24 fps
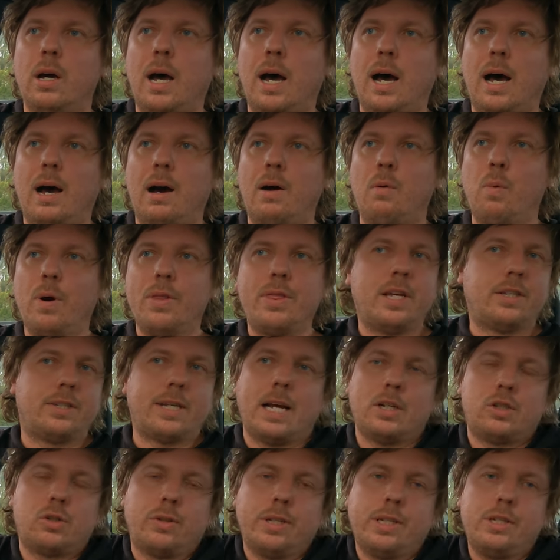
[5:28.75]
when
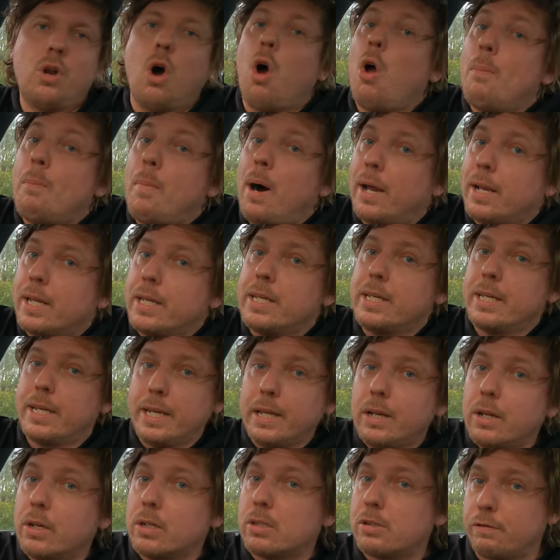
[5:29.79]
there's actually no money
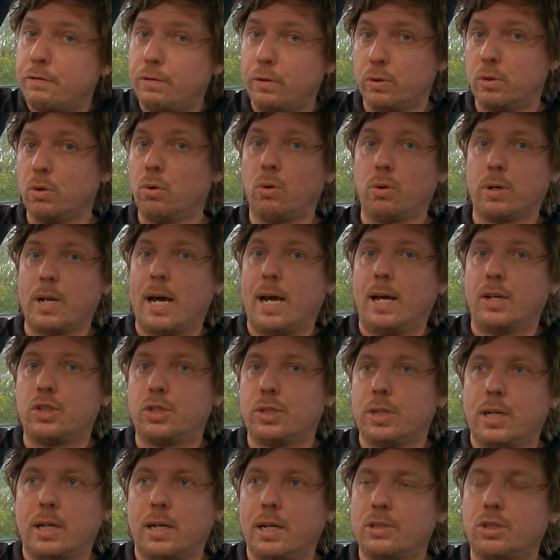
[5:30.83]
in it for
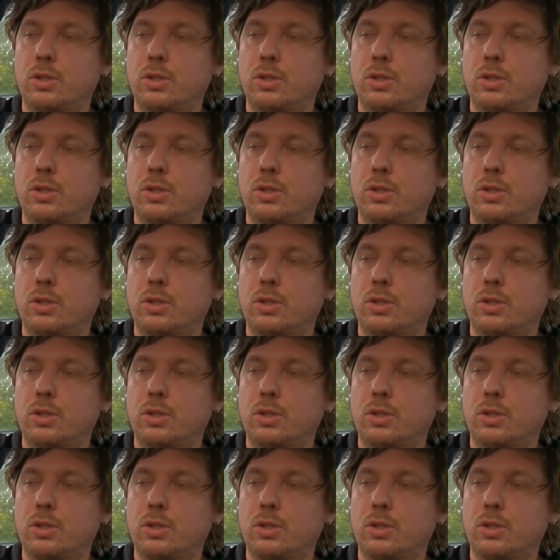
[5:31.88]
DoorDash,